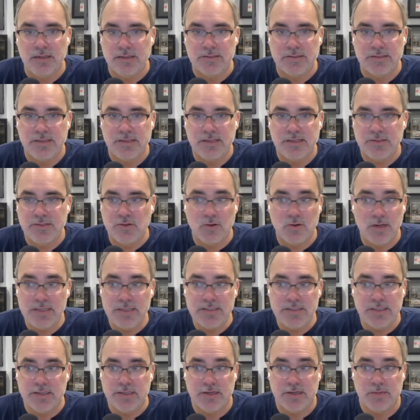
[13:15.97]
it's it's
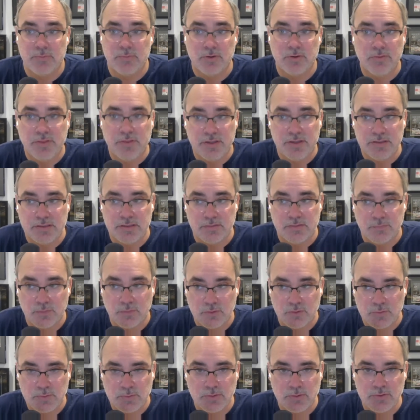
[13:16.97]
crazy the number of things in
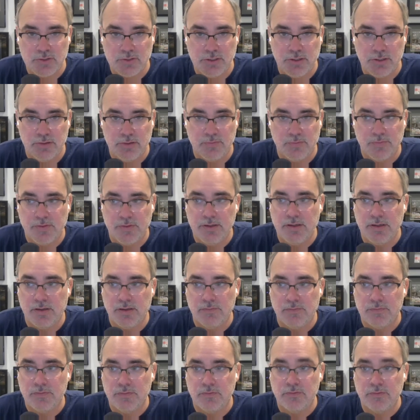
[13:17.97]
first person you don't think
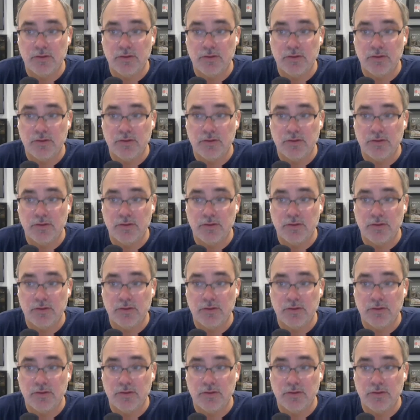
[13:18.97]
of.